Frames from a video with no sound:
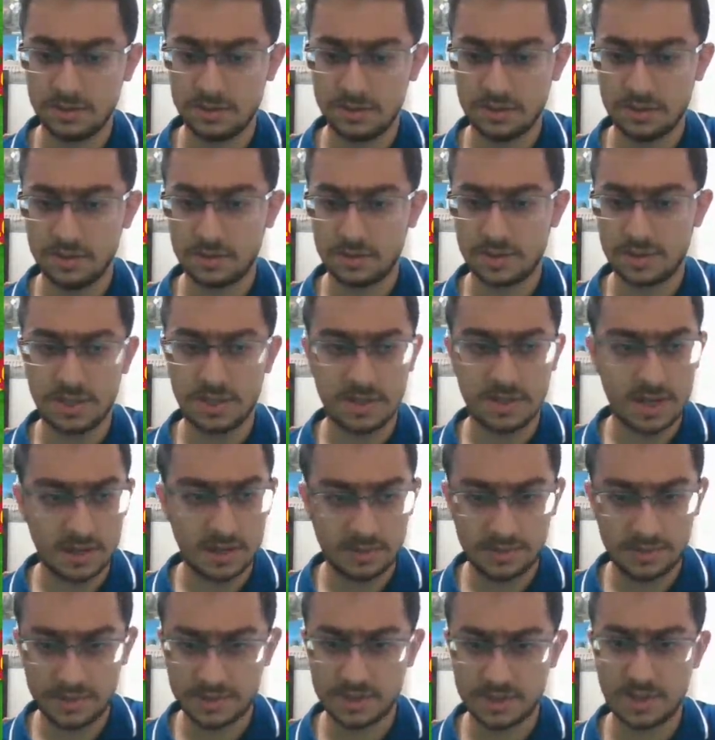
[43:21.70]
Okay, now
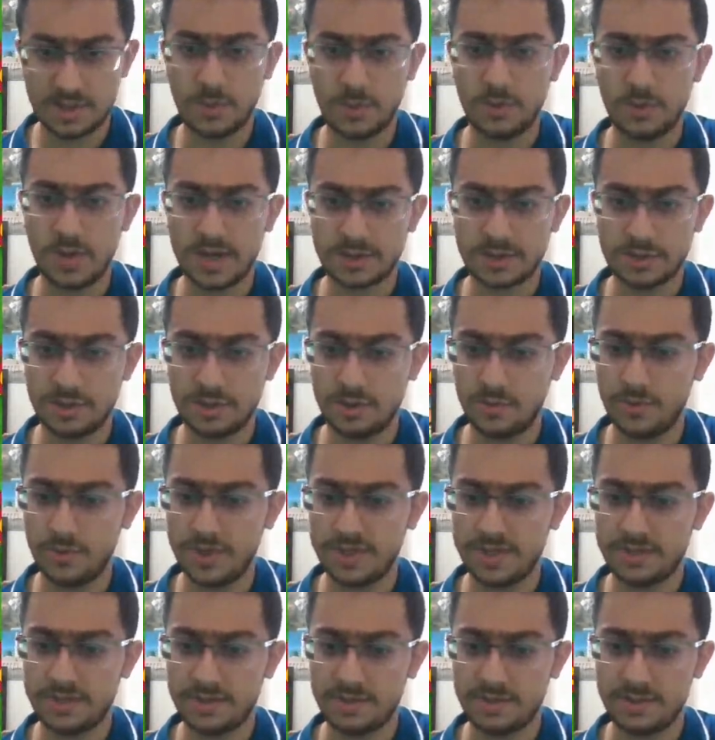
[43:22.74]
this time we'll actually
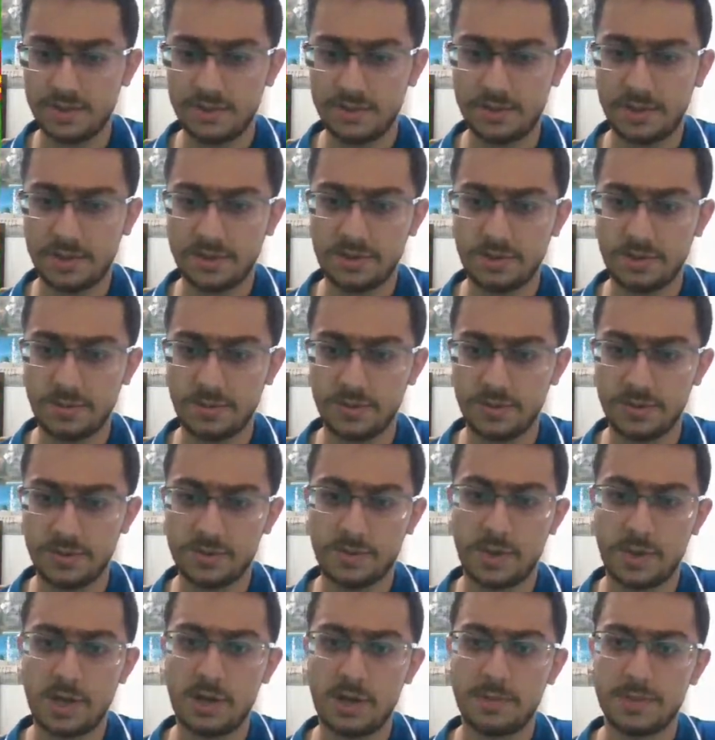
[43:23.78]
wait until Nitro Boost
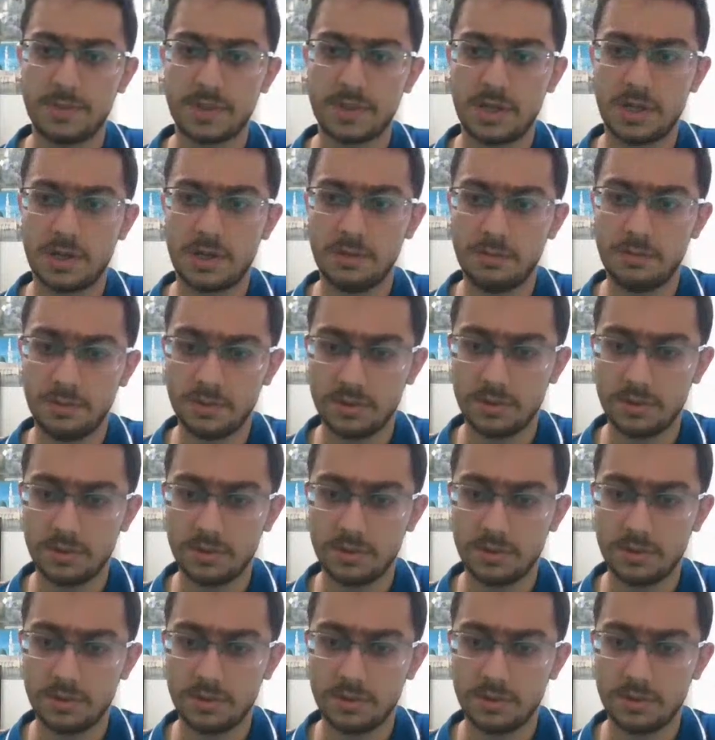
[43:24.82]
pops up.